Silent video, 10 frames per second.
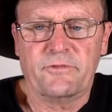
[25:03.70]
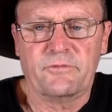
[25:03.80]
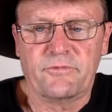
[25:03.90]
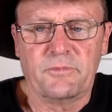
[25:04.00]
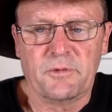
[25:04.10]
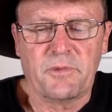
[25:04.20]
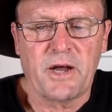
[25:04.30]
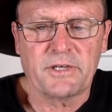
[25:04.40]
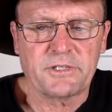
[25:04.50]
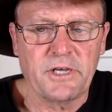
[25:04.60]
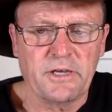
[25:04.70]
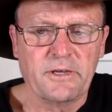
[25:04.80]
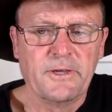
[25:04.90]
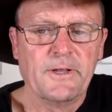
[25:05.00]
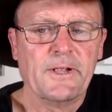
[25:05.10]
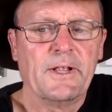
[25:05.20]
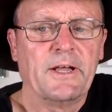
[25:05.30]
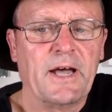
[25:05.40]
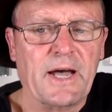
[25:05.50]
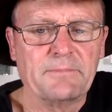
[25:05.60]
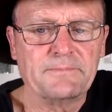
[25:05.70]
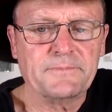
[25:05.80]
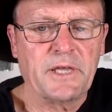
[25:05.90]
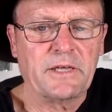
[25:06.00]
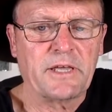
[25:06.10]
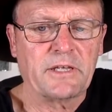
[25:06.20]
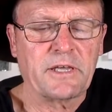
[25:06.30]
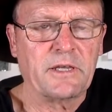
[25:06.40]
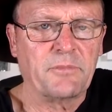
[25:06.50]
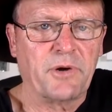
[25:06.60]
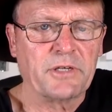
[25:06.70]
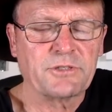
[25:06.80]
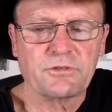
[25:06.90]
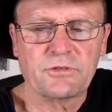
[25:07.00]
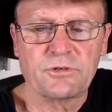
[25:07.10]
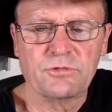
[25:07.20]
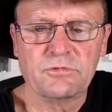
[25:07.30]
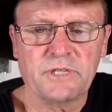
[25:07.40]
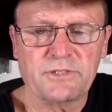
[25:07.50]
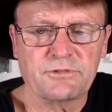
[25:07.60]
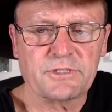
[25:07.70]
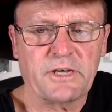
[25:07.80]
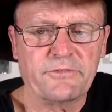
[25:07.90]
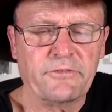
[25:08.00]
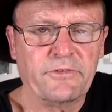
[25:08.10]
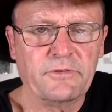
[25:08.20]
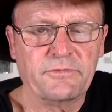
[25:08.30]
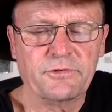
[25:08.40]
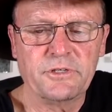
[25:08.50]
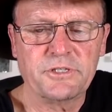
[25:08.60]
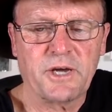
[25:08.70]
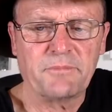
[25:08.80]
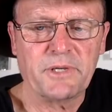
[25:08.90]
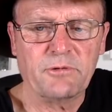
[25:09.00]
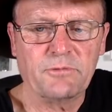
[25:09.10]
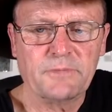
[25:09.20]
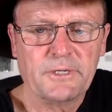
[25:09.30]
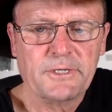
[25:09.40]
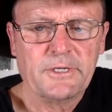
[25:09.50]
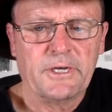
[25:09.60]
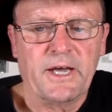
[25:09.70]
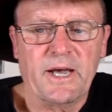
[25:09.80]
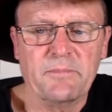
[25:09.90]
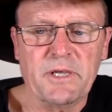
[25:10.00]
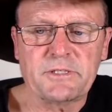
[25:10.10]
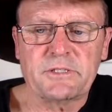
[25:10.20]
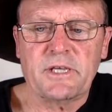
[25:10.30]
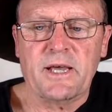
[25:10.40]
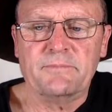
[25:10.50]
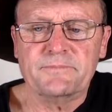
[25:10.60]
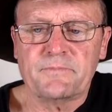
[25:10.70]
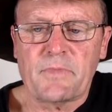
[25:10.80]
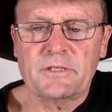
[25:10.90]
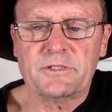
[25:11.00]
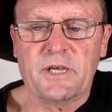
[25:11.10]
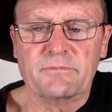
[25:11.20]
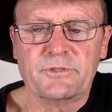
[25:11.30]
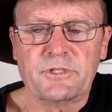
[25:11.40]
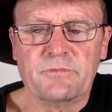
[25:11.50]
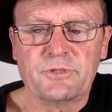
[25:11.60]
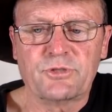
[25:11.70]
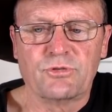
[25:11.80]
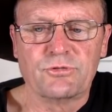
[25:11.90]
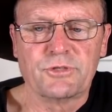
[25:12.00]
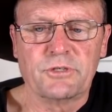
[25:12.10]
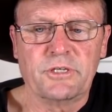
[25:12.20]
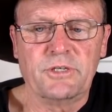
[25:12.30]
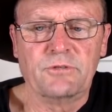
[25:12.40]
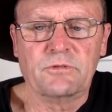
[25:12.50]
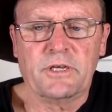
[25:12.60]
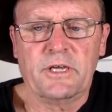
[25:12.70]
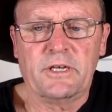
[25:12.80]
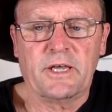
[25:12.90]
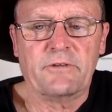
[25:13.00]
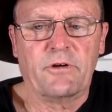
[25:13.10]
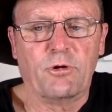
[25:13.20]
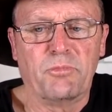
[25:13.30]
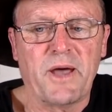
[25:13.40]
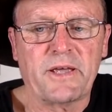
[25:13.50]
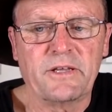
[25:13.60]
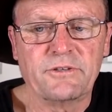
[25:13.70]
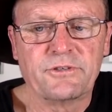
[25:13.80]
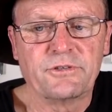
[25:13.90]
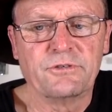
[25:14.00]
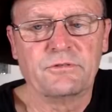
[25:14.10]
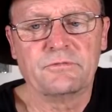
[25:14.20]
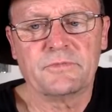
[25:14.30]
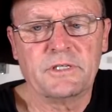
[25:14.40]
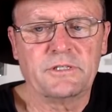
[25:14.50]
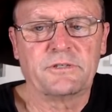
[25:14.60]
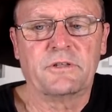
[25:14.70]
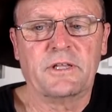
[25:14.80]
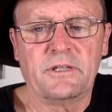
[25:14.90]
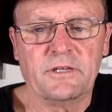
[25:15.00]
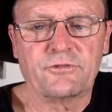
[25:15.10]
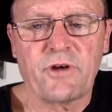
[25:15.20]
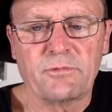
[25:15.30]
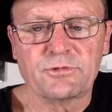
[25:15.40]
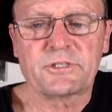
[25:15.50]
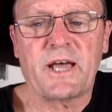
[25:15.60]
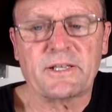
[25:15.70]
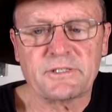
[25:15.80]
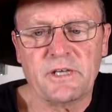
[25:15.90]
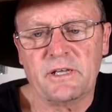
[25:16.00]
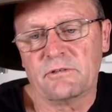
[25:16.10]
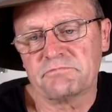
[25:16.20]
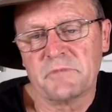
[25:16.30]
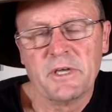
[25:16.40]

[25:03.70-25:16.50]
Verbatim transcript: from, from, the brakes. Yeah, um, yeah, get get your brakes sort of cool and that sort of stuff if you, before you jump into them. Uh, mix um, some some stalls on a hill and they roll back into into that and trouble starts. Yeah, look,